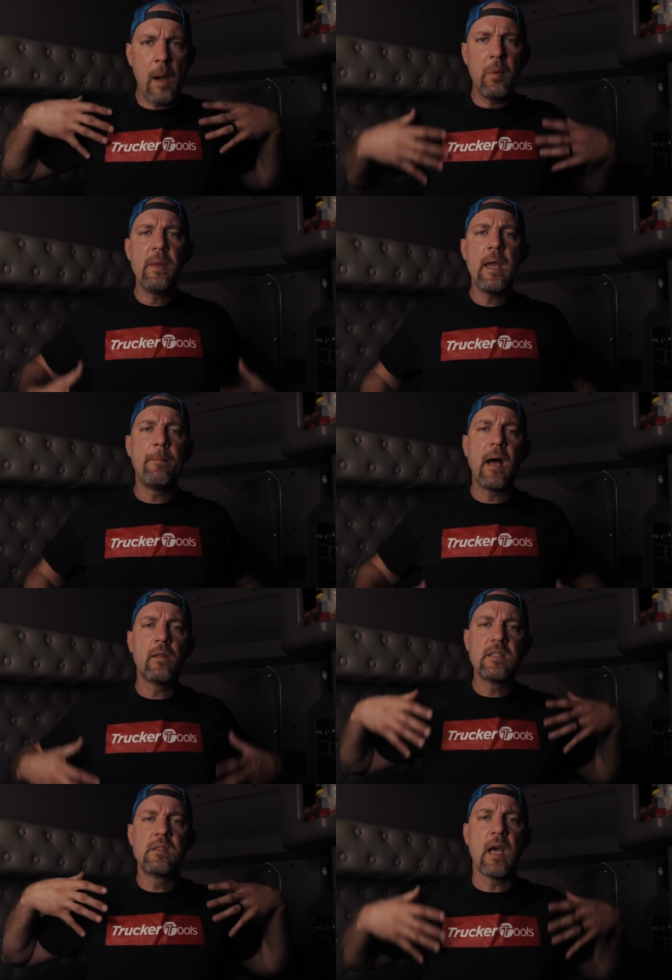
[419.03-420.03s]
probably
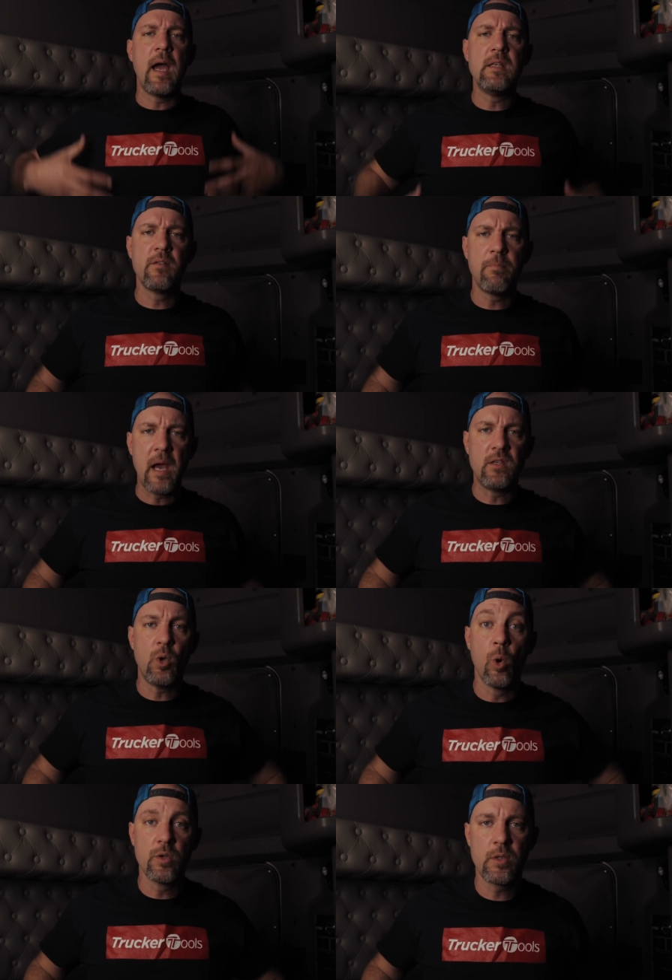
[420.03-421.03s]
about the size of my
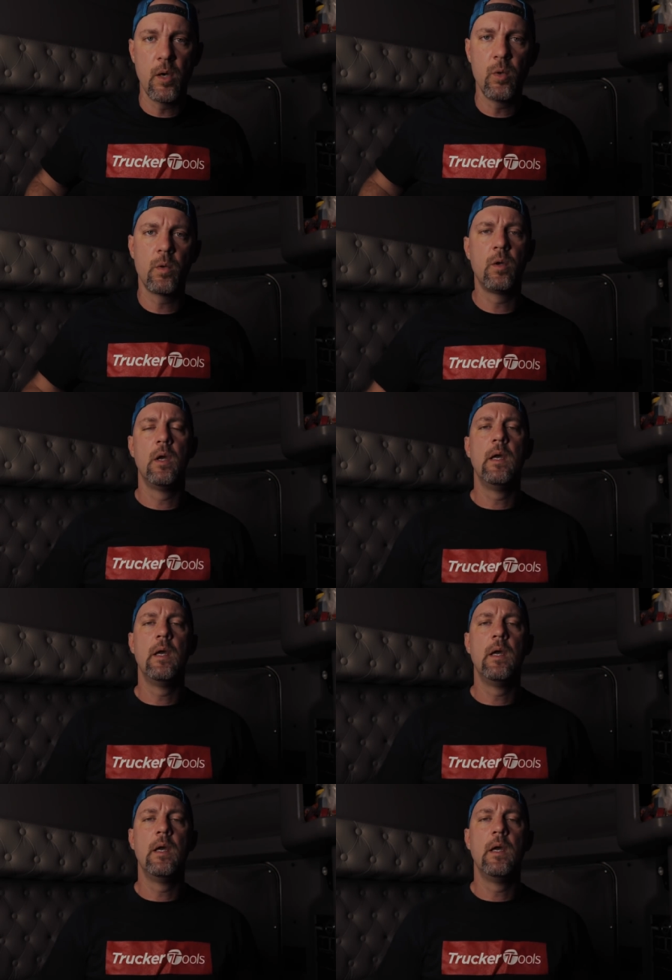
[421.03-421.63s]
torso.